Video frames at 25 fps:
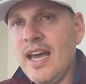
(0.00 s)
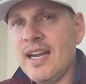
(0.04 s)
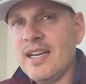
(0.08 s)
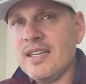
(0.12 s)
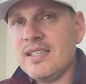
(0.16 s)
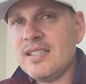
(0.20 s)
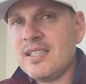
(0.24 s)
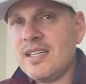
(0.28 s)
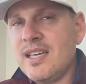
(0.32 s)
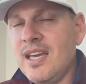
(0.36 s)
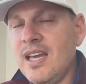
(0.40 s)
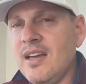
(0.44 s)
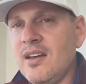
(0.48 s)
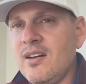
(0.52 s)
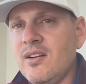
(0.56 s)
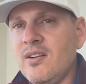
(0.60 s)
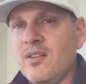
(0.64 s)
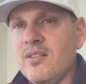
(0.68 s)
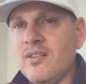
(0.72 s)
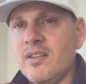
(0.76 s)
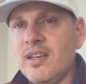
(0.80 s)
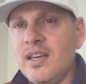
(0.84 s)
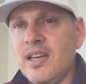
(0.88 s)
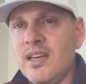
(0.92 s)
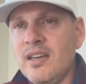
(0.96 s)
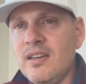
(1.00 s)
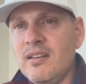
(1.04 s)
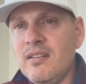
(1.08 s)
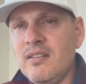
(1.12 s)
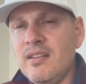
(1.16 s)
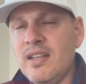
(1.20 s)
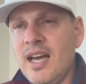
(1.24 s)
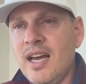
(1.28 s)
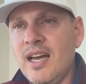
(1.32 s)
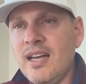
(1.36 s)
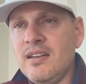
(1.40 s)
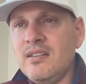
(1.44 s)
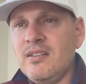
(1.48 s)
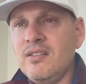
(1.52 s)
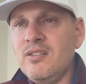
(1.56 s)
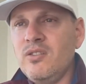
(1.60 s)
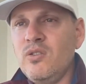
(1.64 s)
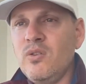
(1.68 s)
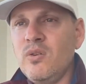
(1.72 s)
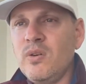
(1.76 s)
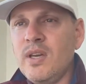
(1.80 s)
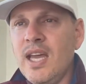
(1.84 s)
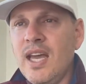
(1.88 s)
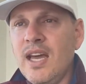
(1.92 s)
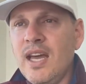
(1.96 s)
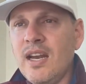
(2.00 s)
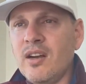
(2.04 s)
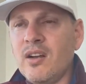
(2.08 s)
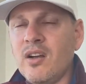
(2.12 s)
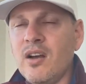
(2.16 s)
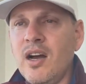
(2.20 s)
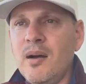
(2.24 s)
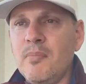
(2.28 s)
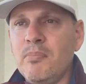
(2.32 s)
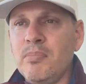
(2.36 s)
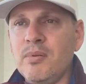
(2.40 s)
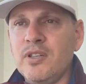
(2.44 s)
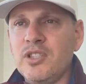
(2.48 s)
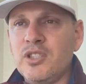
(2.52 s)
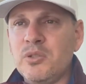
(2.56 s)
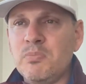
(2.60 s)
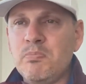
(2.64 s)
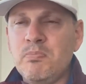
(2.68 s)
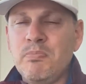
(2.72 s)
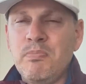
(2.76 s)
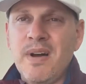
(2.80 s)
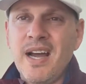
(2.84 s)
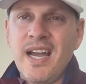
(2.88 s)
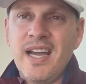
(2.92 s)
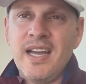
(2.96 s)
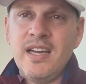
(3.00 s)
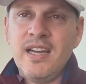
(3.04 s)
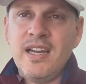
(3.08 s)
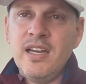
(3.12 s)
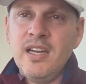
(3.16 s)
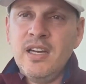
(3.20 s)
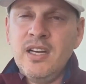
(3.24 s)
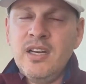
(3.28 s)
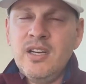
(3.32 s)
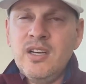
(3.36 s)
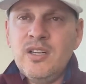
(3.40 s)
at a scale that you can't accomplish by